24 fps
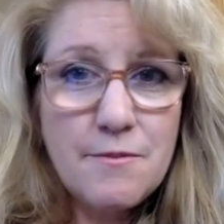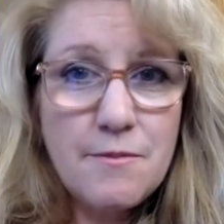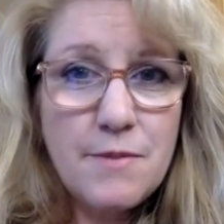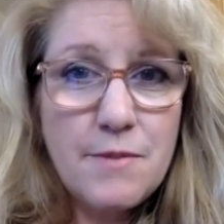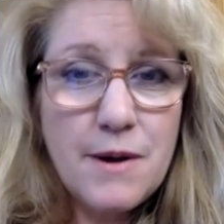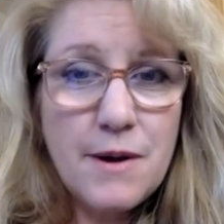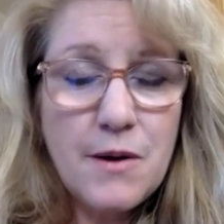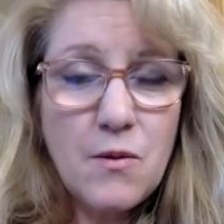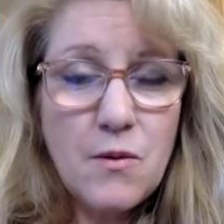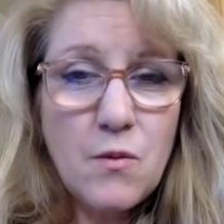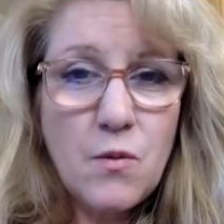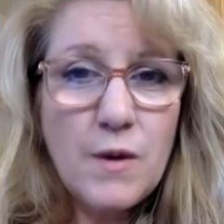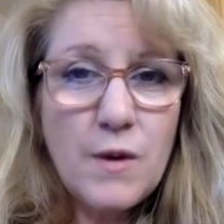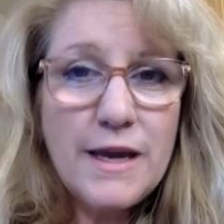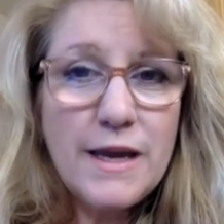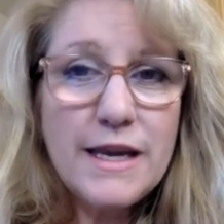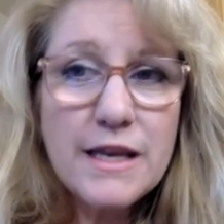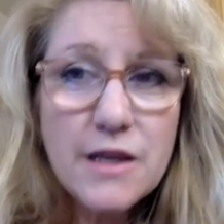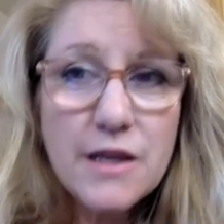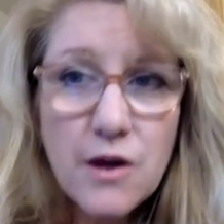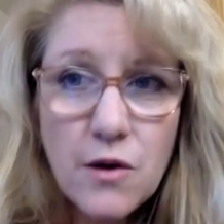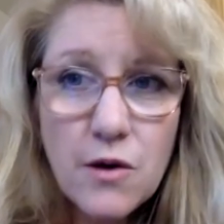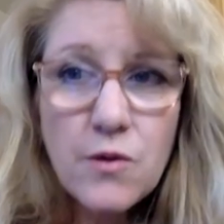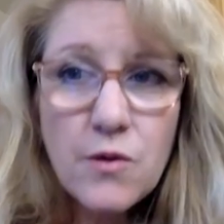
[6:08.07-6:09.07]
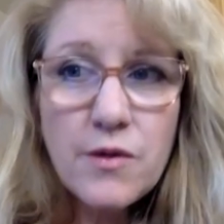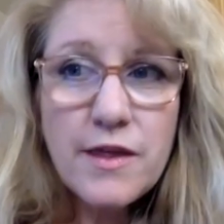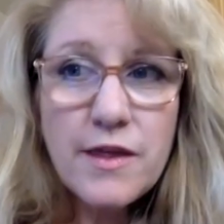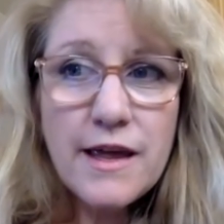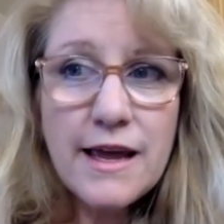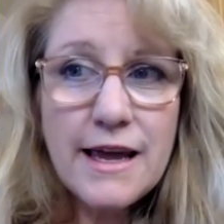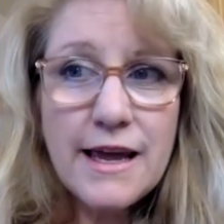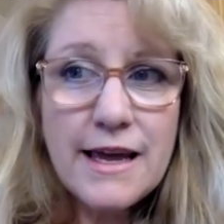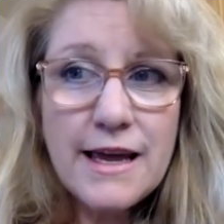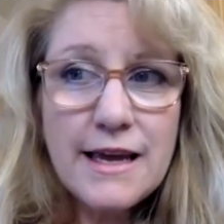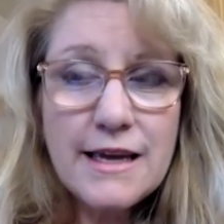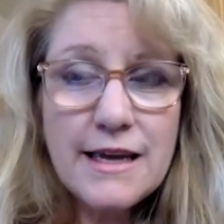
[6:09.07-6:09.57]
but we know
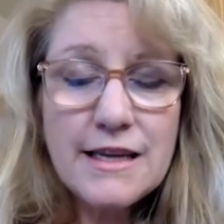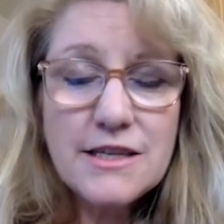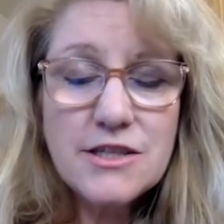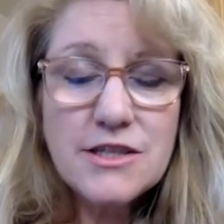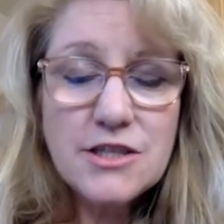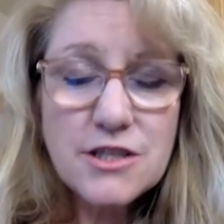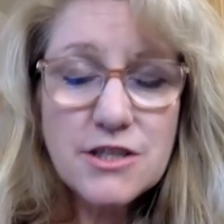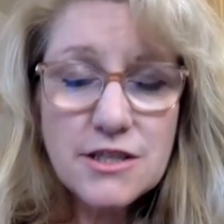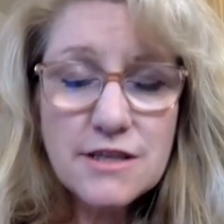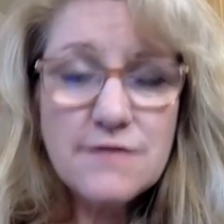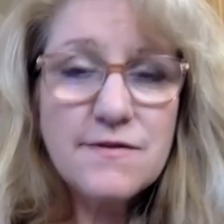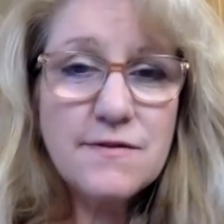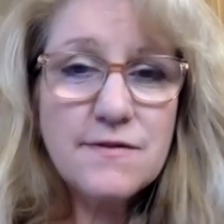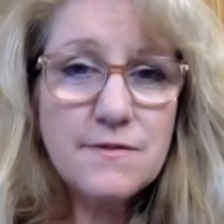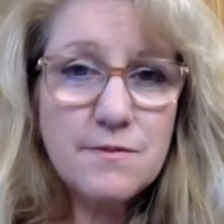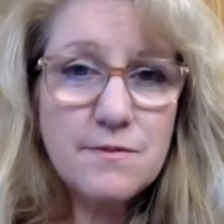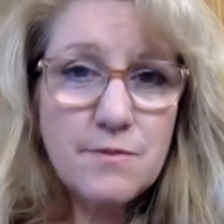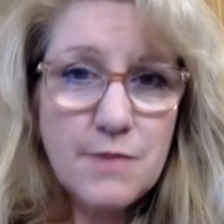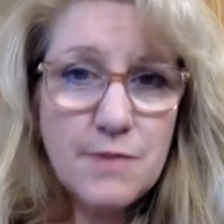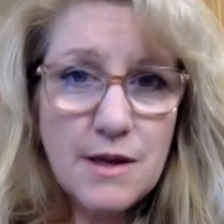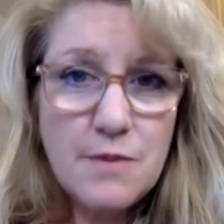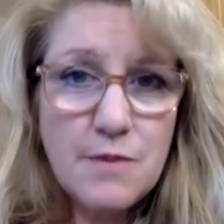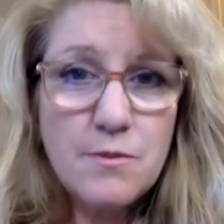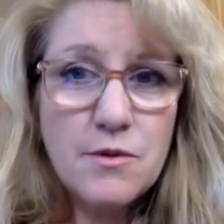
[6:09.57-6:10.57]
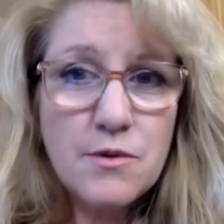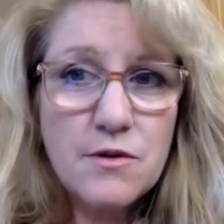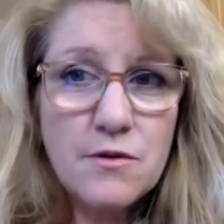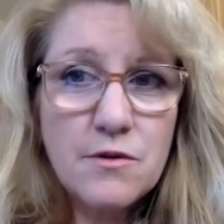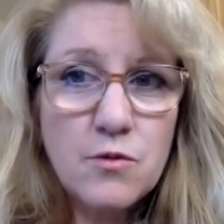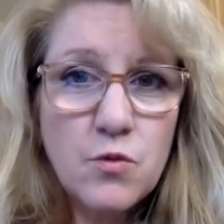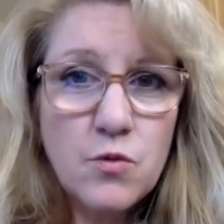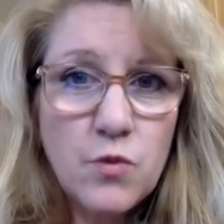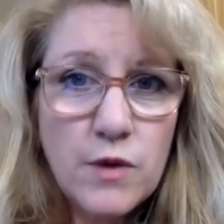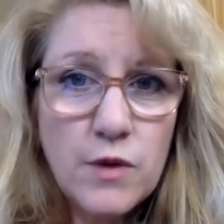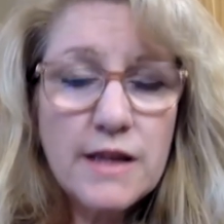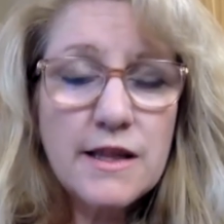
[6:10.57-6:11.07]
they shift people
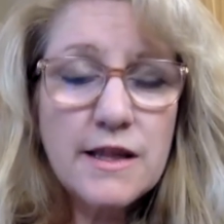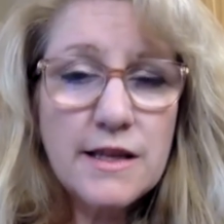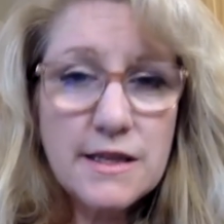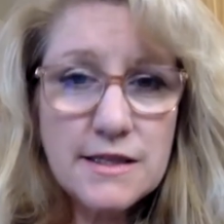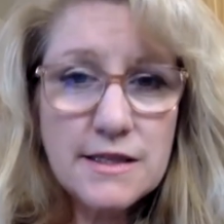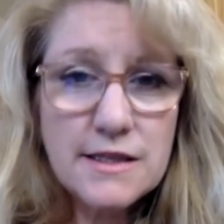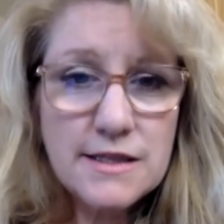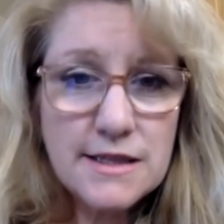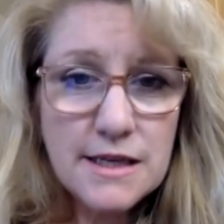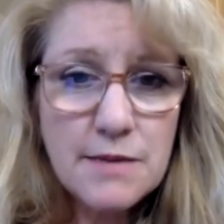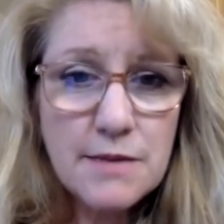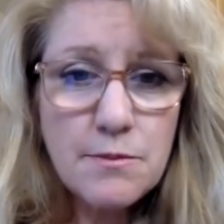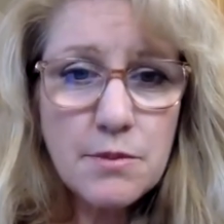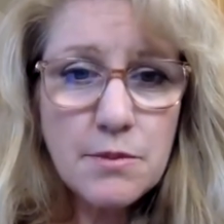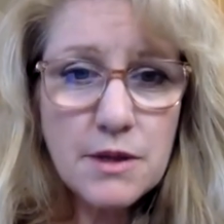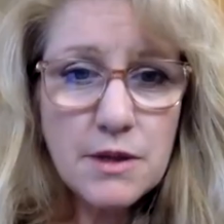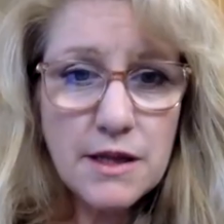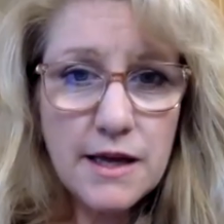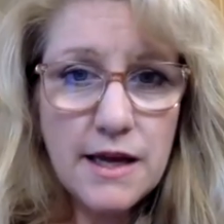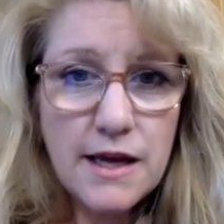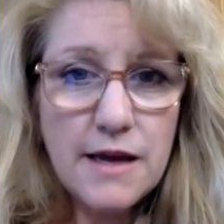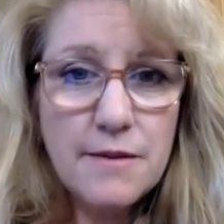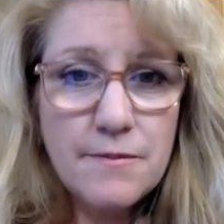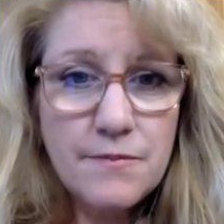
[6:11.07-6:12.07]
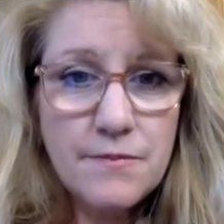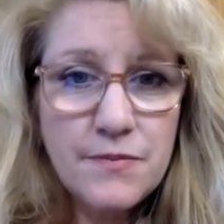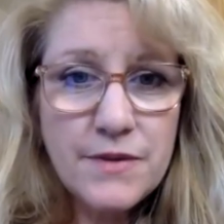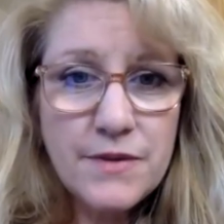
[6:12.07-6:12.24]
really deeply.